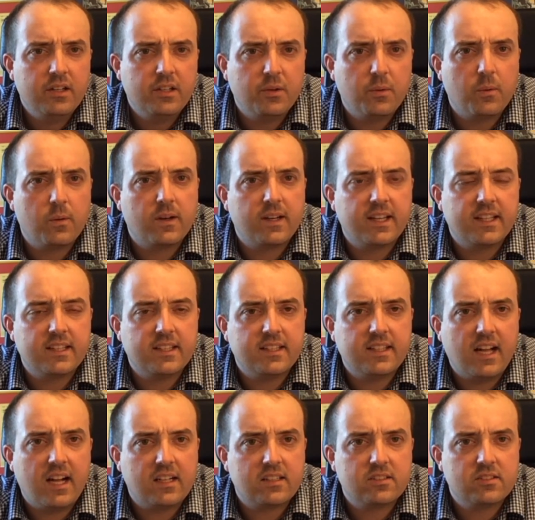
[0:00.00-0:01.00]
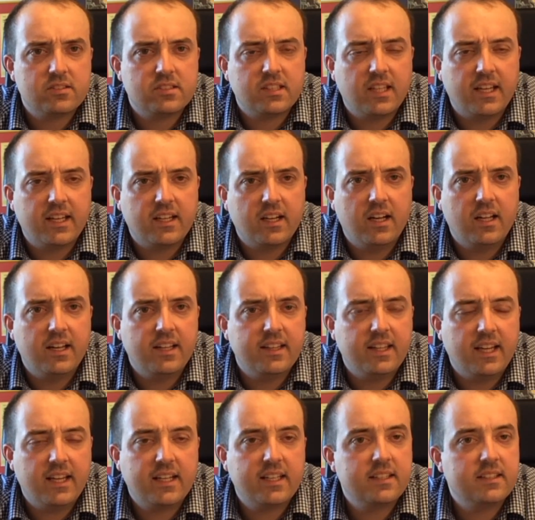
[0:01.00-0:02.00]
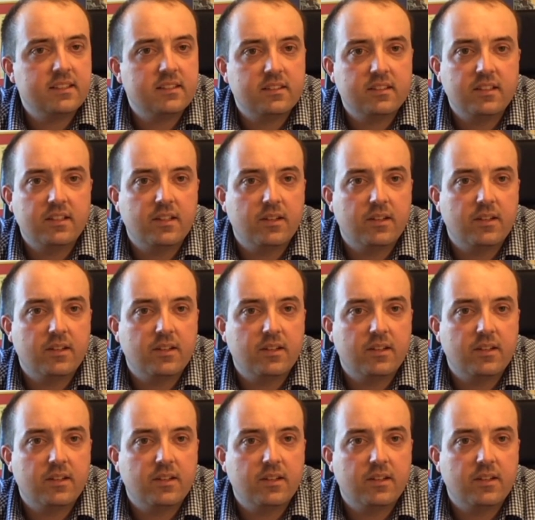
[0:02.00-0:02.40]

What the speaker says: you want to get the doctor's take on it. That can,